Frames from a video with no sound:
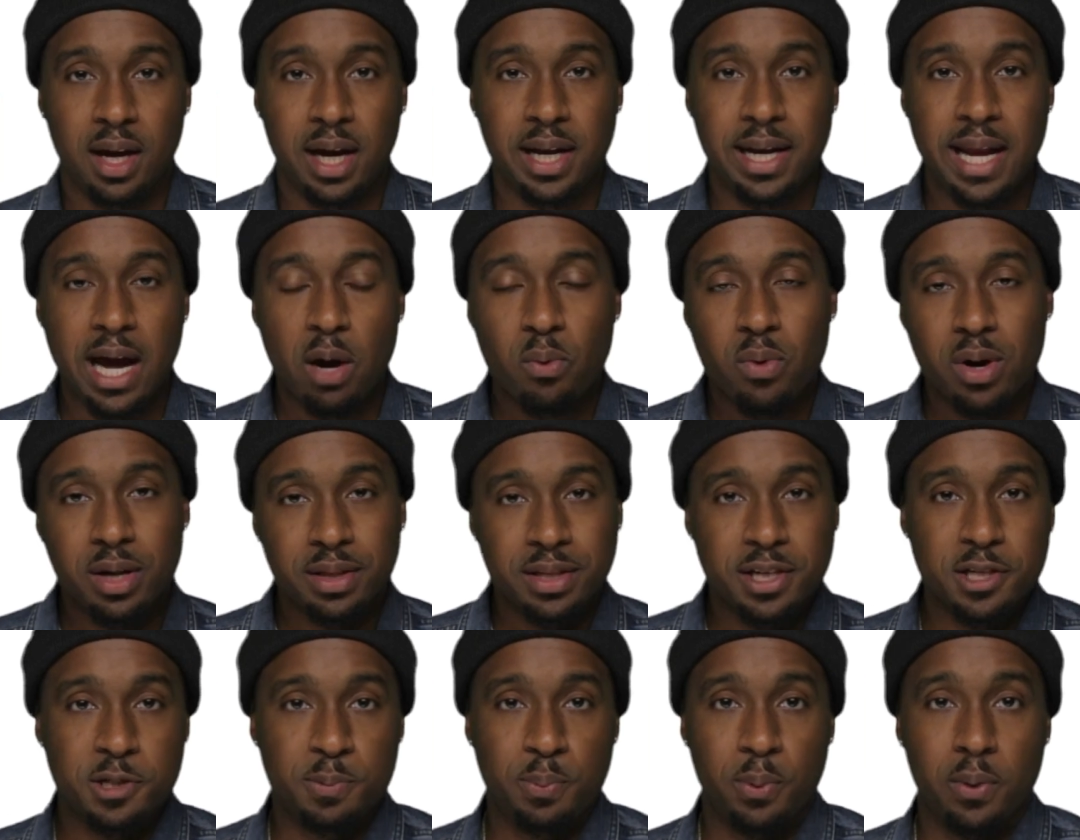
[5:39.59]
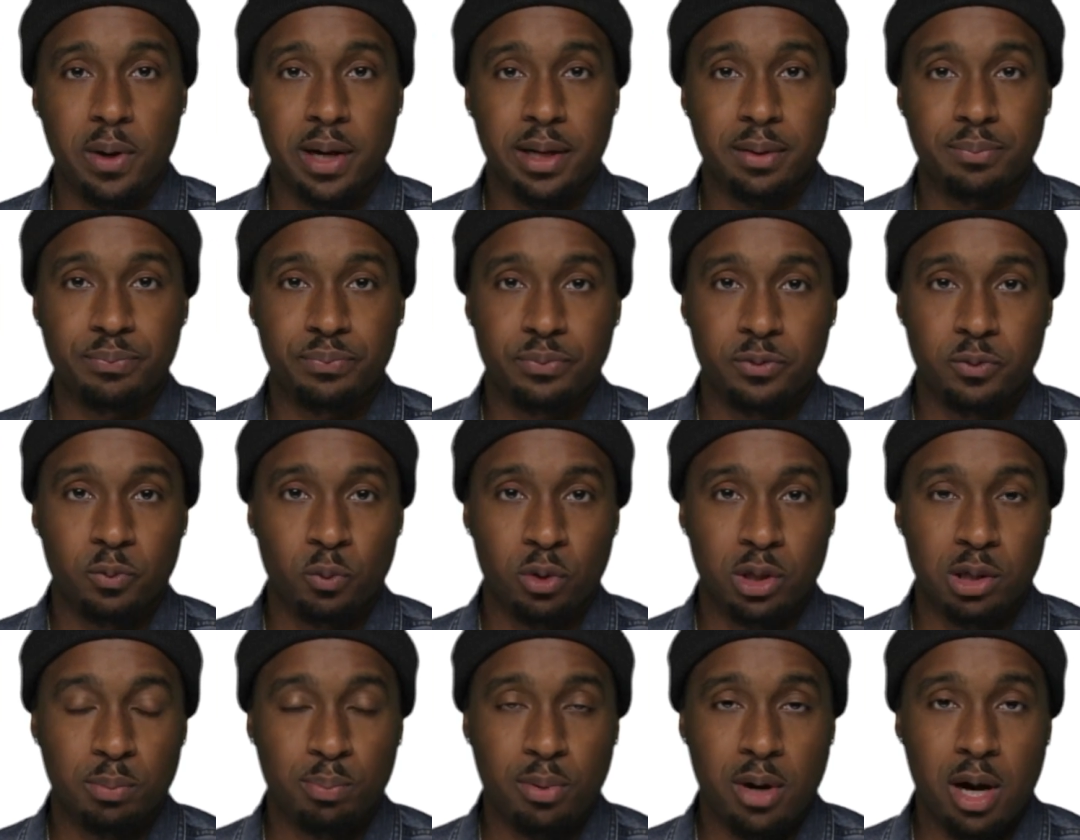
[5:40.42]
And now we're at this point,
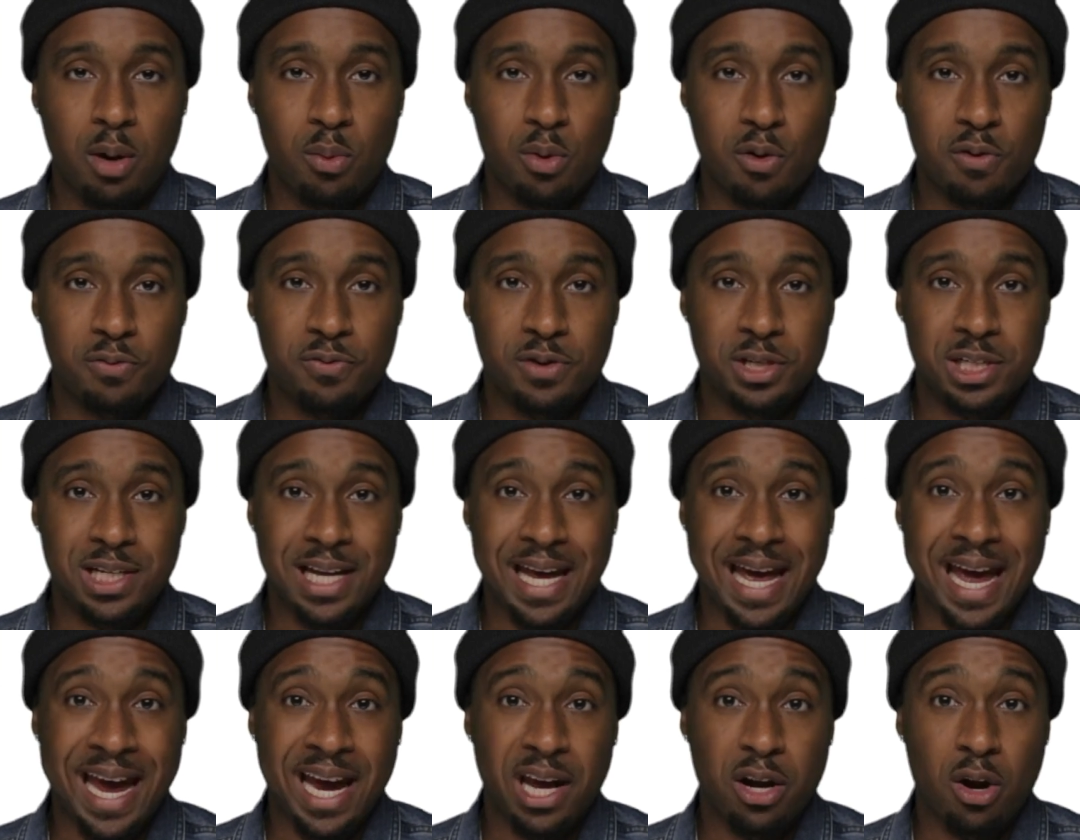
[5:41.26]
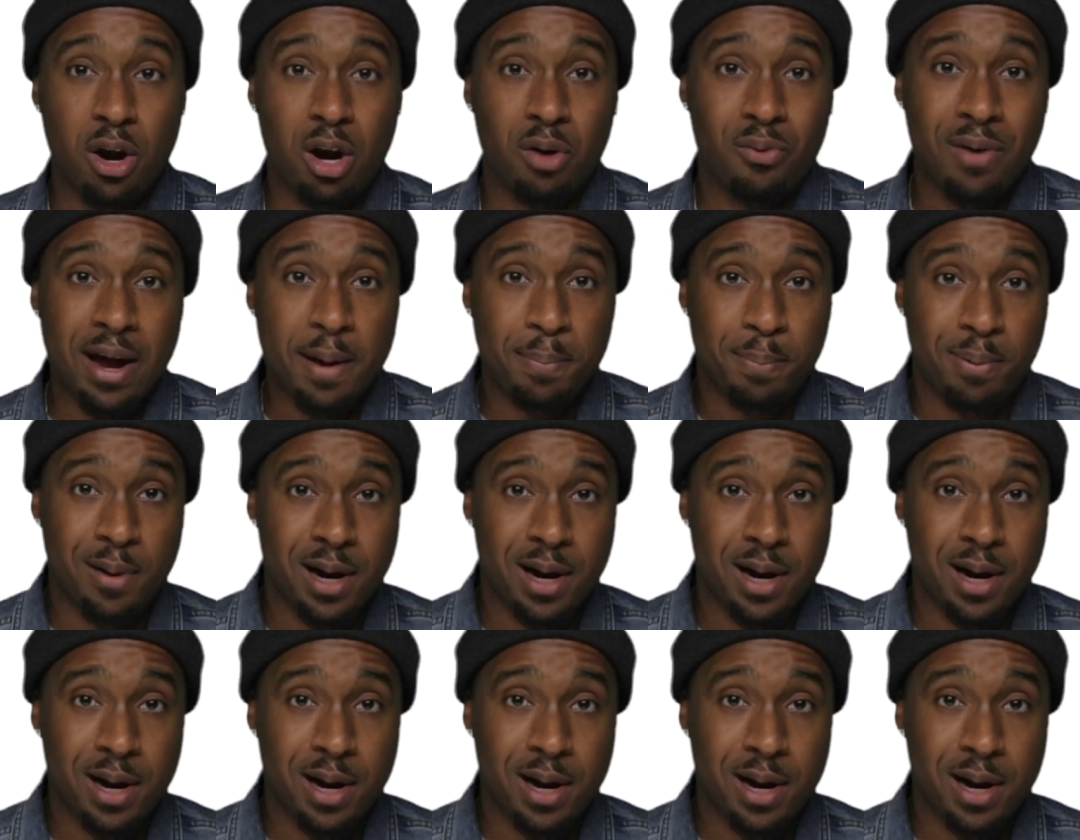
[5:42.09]
where LeBron will officially A&R rap